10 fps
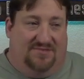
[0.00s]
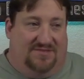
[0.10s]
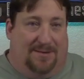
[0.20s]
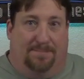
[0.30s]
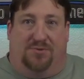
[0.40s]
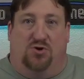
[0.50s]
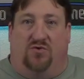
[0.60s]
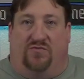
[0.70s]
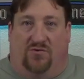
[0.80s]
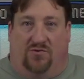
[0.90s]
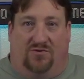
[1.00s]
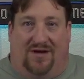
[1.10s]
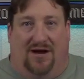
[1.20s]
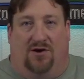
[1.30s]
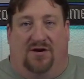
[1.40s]
that beautiful
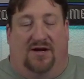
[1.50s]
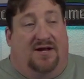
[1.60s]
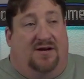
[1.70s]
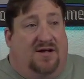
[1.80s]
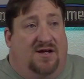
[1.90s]
area. And